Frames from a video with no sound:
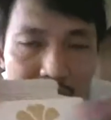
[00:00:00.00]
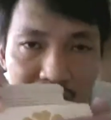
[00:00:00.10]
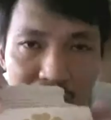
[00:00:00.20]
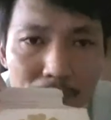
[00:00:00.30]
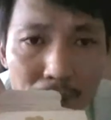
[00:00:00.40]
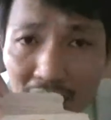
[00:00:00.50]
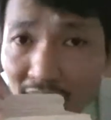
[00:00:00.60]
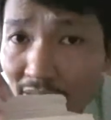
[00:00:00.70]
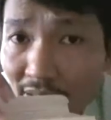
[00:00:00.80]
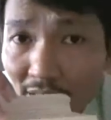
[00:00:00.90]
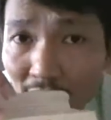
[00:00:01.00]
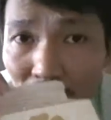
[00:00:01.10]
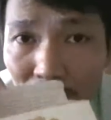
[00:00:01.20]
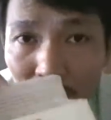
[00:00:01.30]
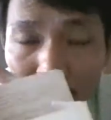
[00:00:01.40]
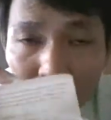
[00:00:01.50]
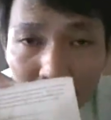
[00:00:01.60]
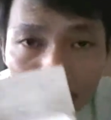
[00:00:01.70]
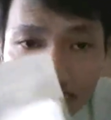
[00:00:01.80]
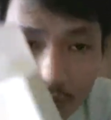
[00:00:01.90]
some patterning
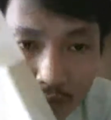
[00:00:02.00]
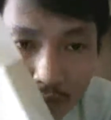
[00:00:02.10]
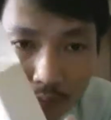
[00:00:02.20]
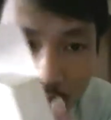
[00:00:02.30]
on the